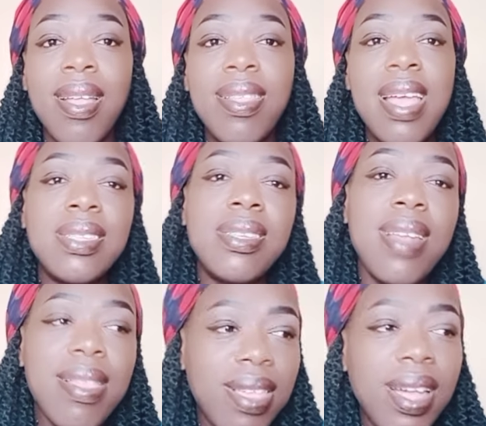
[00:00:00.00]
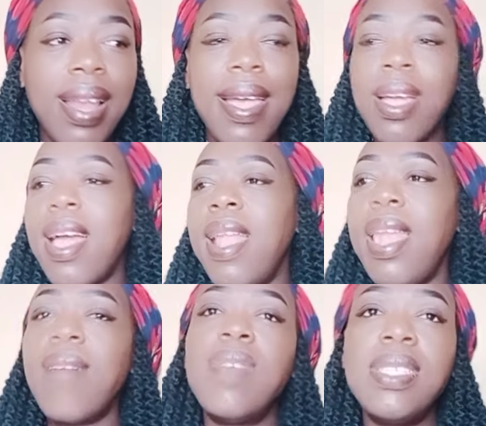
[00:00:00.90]
There's nothing like
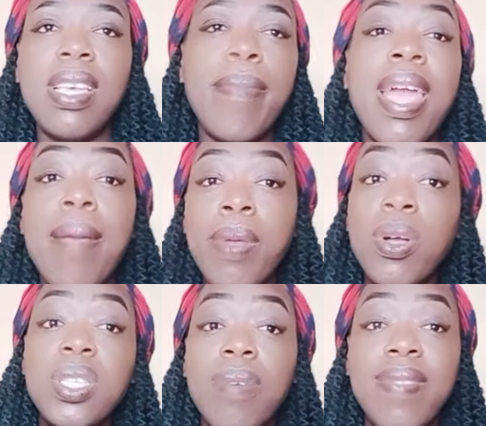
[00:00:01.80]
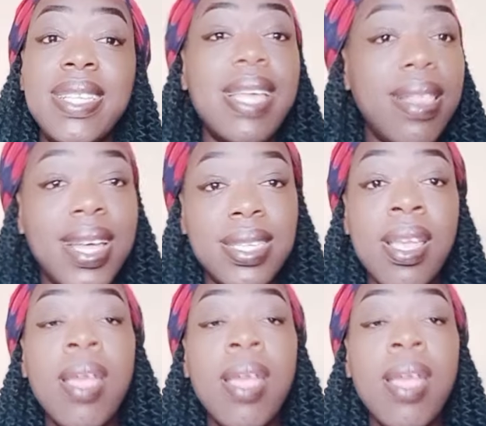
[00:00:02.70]
loving Jamaica because of this and that.